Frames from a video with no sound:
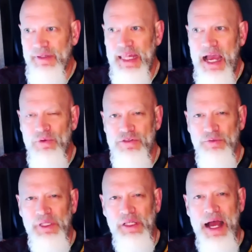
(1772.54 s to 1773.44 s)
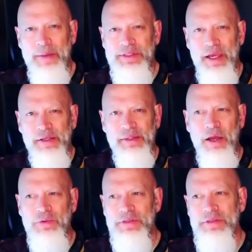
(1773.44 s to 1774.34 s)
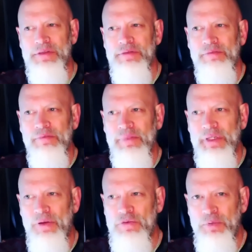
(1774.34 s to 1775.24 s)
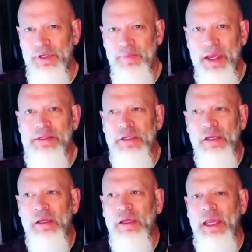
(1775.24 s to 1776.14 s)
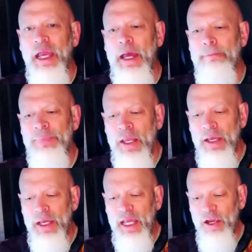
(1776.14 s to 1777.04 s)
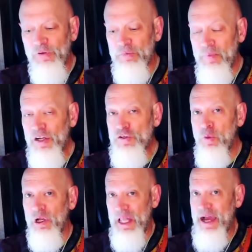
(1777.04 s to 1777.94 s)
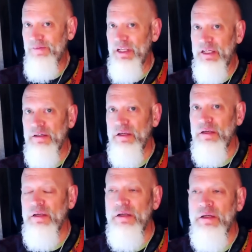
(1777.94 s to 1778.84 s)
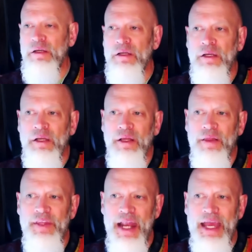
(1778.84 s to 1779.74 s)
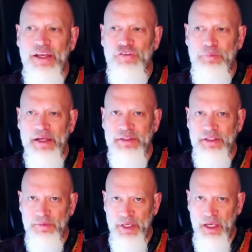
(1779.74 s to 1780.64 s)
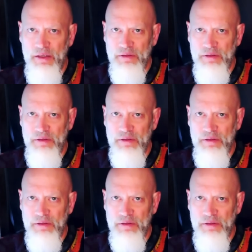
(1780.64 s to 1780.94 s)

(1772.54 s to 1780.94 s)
that was really lopsided. That was pretty amazing. And it was much more lively than I expected it to be.